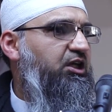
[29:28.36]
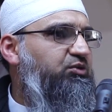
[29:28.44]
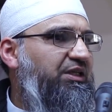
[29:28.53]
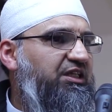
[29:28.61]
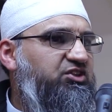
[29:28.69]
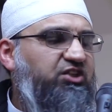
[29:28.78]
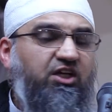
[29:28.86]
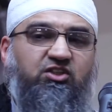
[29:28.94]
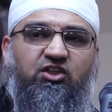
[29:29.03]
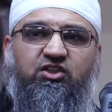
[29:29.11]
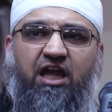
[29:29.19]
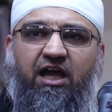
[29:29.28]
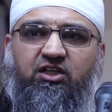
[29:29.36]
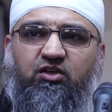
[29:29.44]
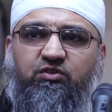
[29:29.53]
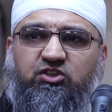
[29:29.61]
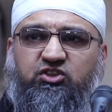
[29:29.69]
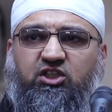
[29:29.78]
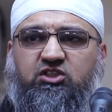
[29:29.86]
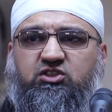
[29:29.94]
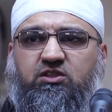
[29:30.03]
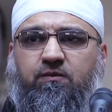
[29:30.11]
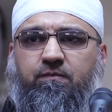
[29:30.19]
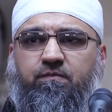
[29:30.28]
That's why there's certain characteristics,